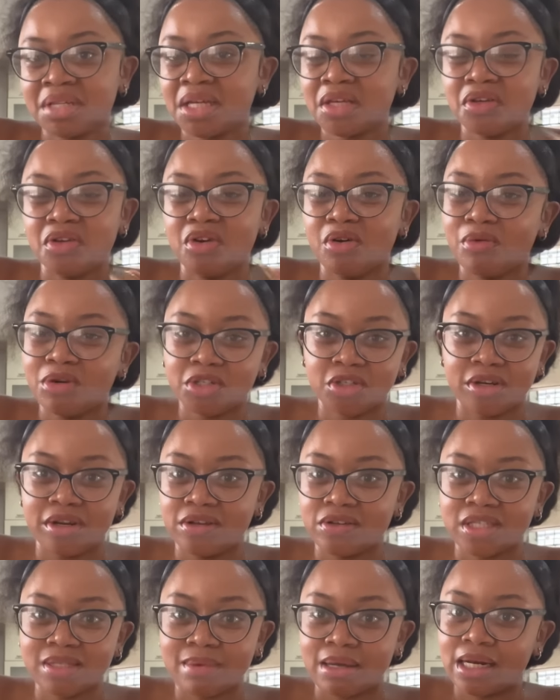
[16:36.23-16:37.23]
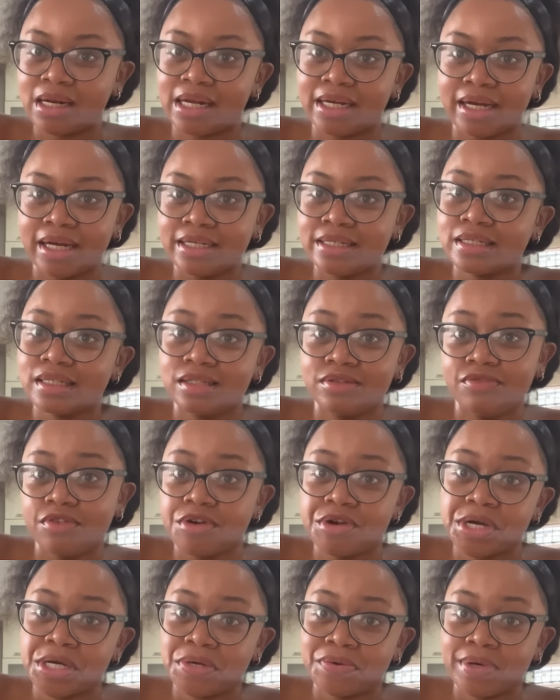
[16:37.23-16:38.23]
you don't want your nails smelling like onions. It's
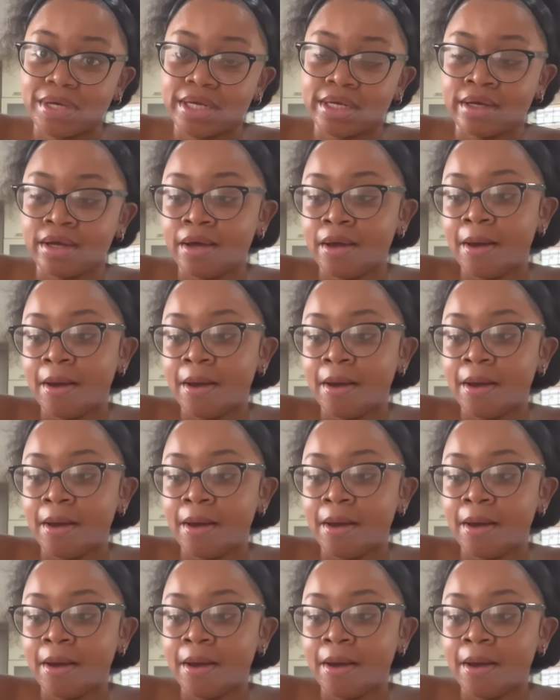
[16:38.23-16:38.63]
very annoying.